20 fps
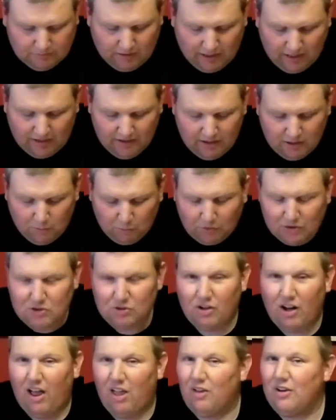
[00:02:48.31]
And then
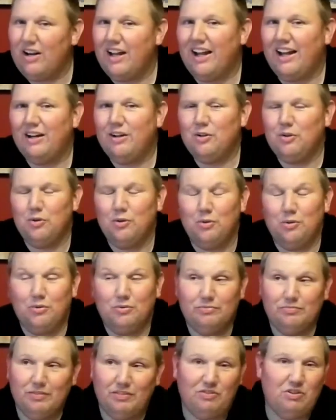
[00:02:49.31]
Richard Holliday, who,
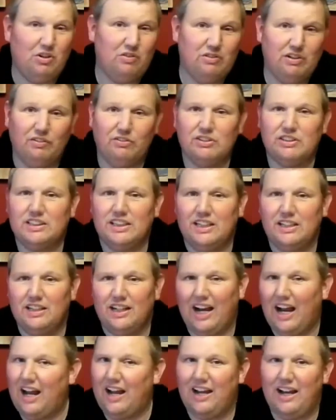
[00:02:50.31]
if you've never seen
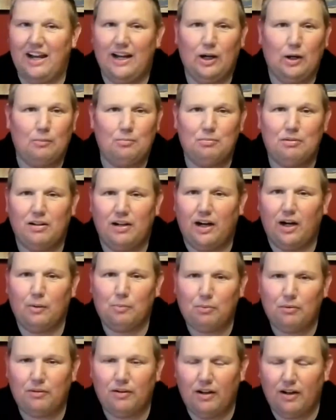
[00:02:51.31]
the
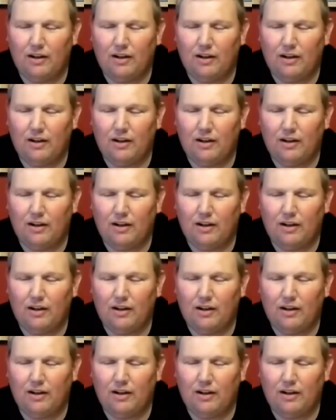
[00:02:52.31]
AirPod